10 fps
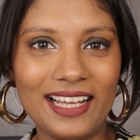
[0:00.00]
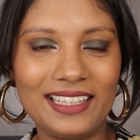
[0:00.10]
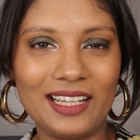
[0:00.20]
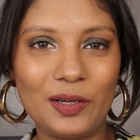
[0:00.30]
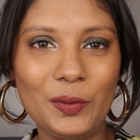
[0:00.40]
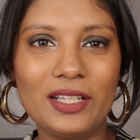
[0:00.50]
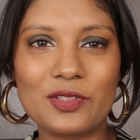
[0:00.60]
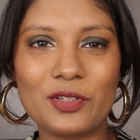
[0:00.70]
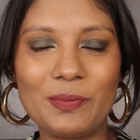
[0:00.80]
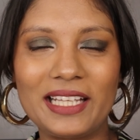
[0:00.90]
And now,
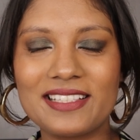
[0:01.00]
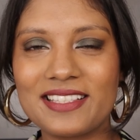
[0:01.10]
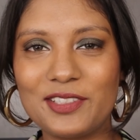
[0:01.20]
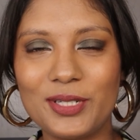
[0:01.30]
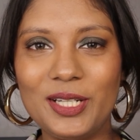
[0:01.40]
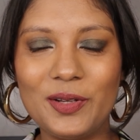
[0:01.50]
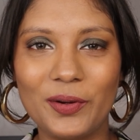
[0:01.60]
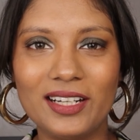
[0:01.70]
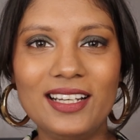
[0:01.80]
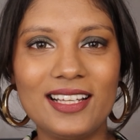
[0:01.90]
let's not make this intro any
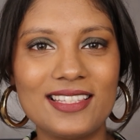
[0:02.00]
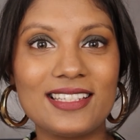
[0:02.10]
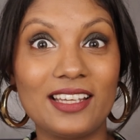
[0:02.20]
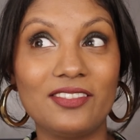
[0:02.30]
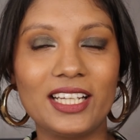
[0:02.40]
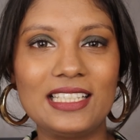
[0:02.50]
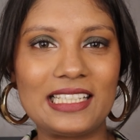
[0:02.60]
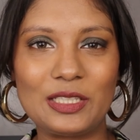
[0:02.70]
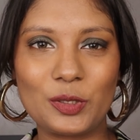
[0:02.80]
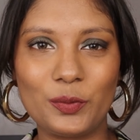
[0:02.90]
longer. Let's dive right
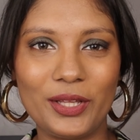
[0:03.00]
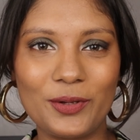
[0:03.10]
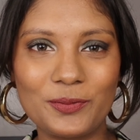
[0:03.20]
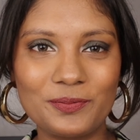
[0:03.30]
into the video.